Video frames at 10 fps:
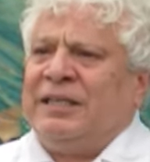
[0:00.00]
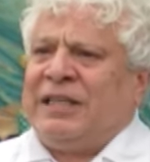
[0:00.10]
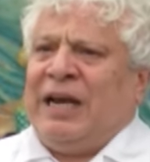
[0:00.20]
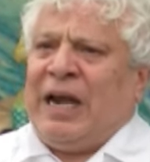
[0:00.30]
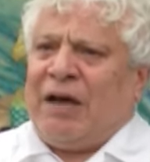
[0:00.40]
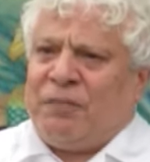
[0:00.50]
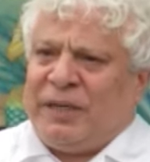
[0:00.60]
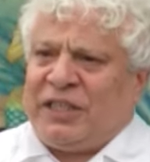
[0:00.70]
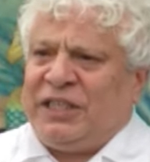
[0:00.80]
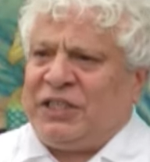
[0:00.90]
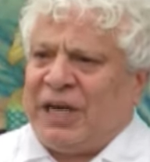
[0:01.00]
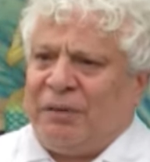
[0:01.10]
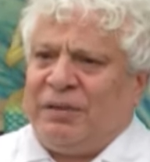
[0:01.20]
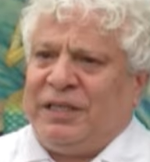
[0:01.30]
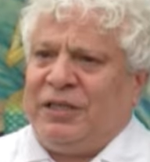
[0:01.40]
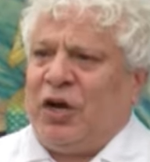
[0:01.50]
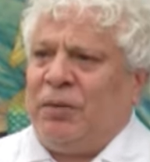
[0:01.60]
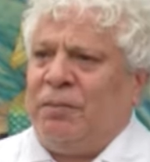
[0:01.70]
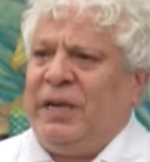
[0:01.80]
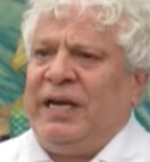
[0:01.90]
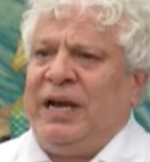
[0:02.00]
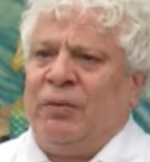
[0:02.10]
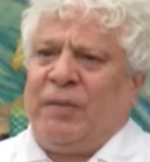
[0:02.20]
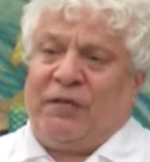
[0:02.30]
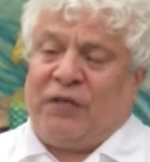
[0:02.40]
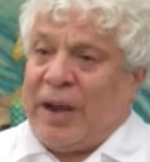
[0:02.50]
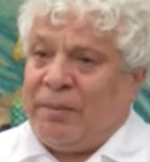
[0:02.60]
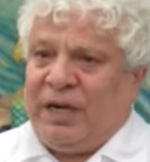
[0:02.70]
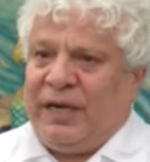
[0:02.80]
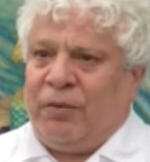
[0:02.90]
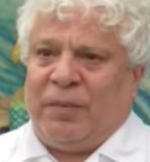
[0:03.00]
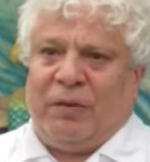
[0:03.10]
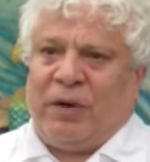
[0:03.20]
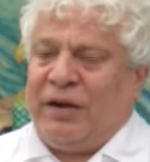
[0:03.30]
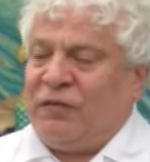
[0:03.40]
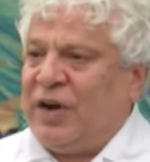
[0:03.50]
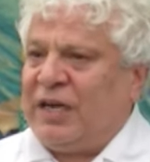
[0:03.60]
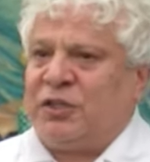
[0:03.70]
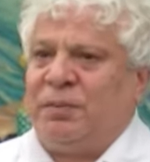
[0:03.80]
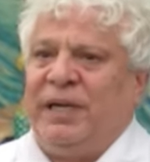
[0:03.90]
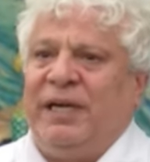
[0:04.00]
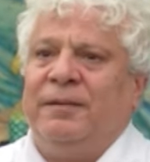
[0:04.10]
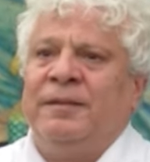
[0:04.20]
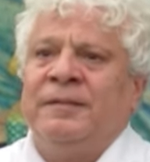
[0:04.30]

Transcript: The love which he showered on me, on my family, on my wife Lakshmi.